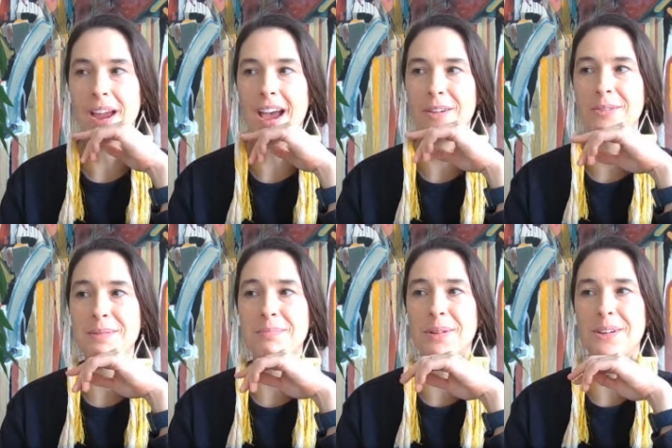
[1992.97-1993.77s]
how do we
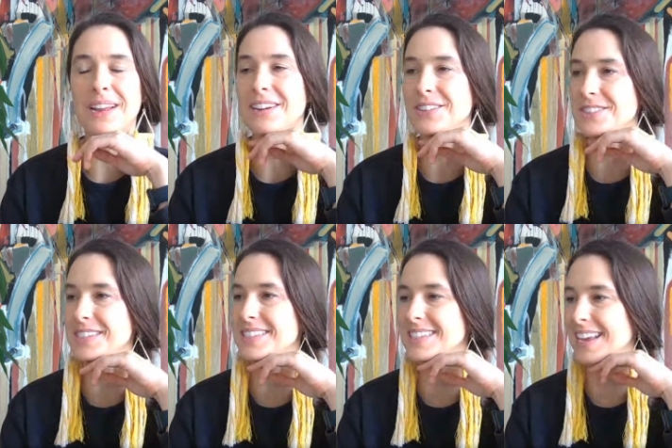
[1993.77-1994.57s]
burn
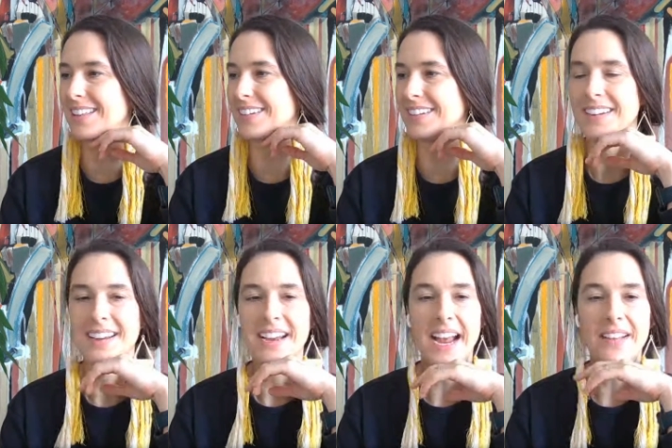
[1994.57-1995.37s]
energy together?
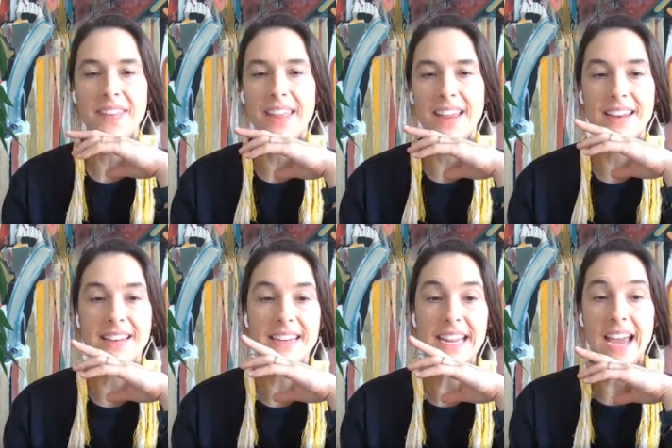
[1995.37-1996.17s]
And
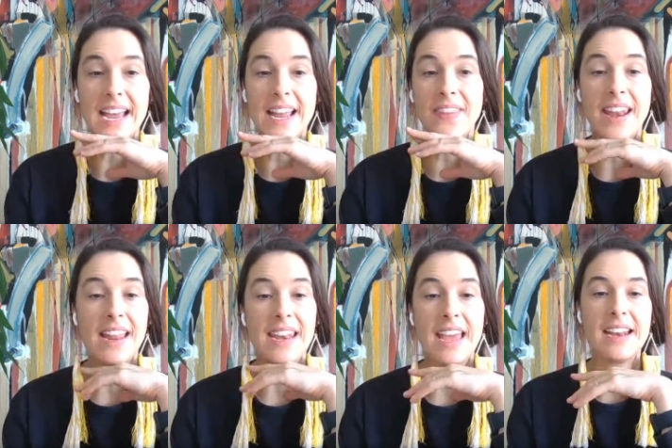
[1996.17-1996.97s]
then, yeah. And then
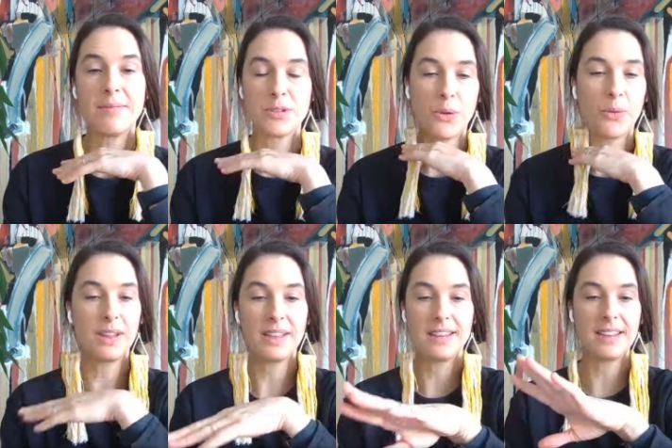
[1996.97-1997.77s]
at night, I'm
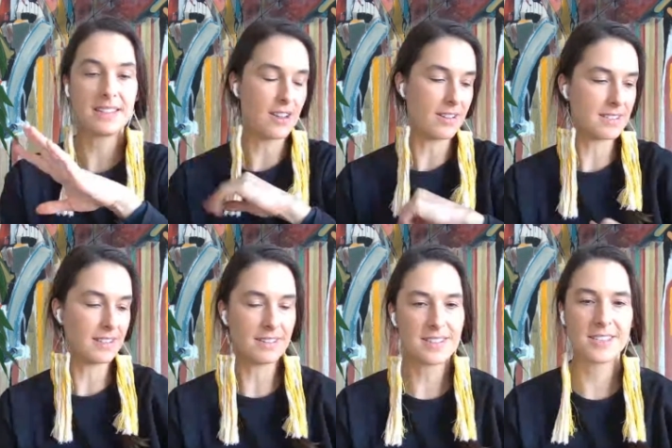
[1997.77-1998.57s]
totally
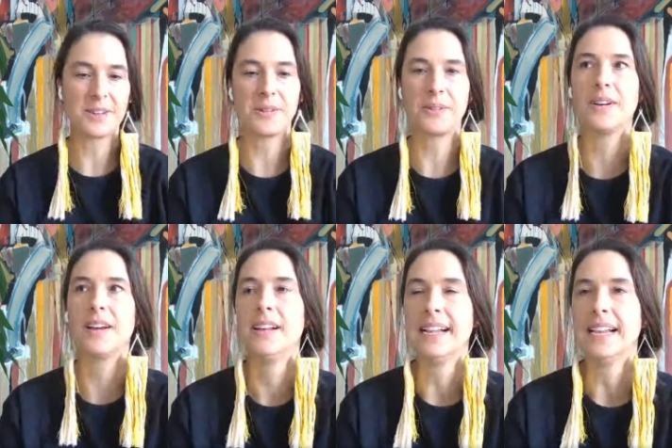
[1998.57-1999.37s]
exhausted. So
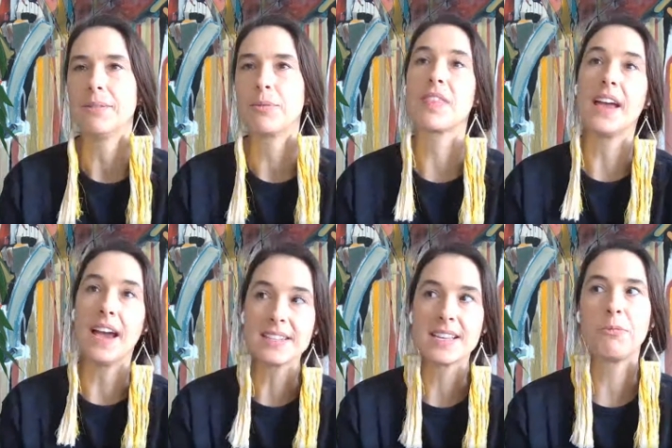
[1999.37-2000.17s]
with
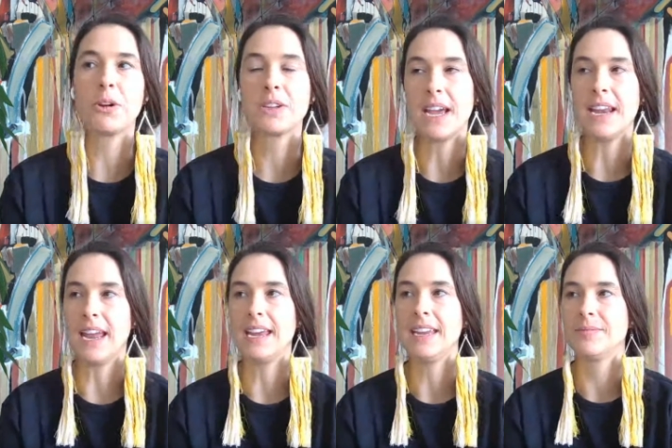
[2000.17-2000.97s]
Gus, I worked at
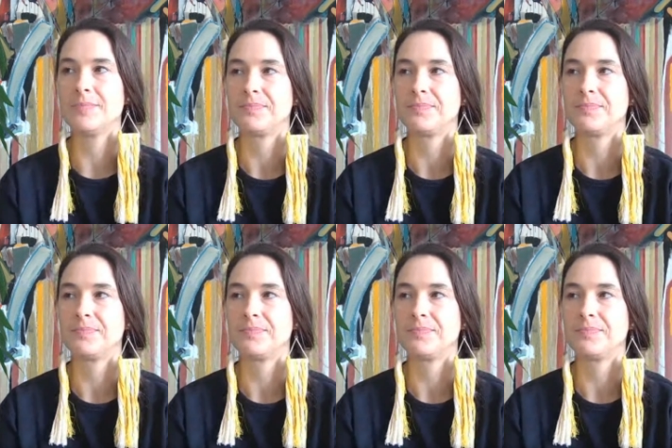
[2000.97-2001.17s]
night.